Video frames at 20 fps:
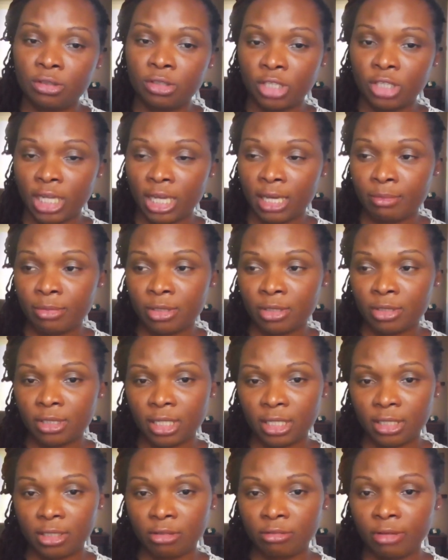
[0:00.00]
James
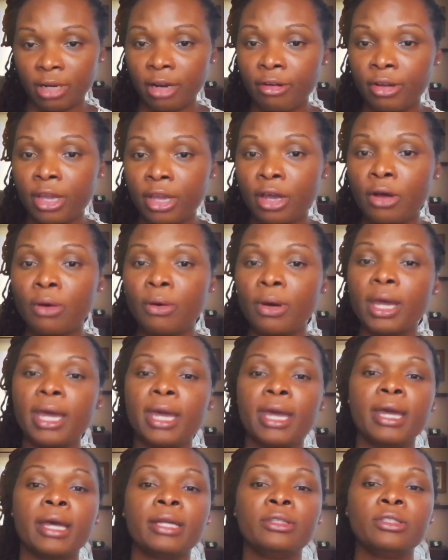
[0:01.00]
Tesoriero,
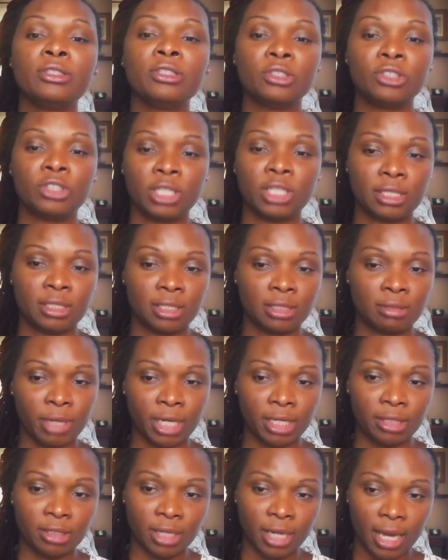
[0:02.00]
and Jason
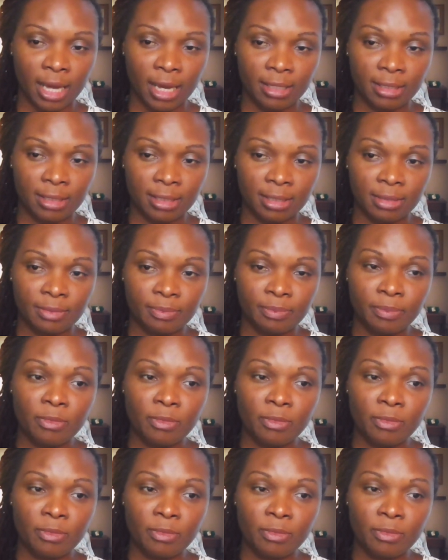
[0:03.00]
Pendergast.